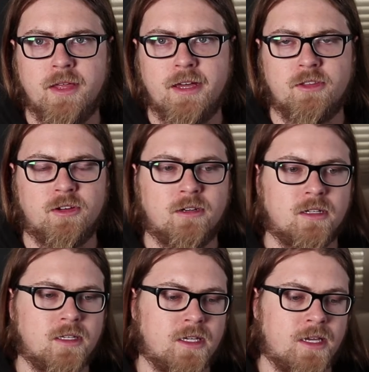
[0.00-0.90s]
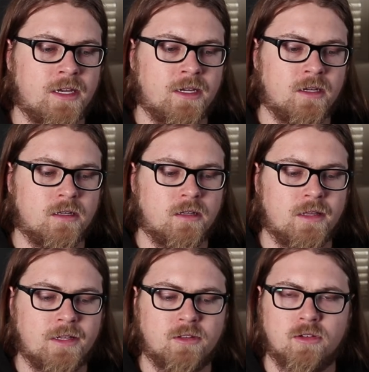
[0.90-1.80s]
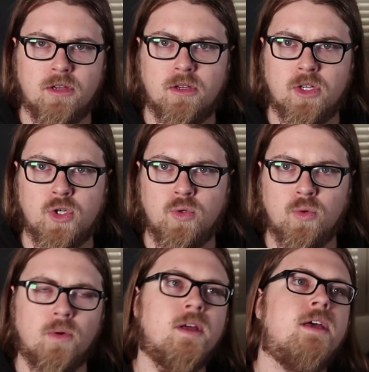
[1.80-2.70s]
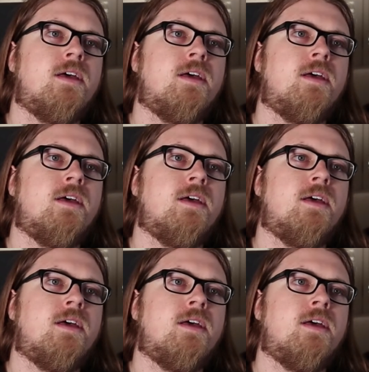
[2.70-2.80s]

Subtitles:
that, certainly, and that's cool.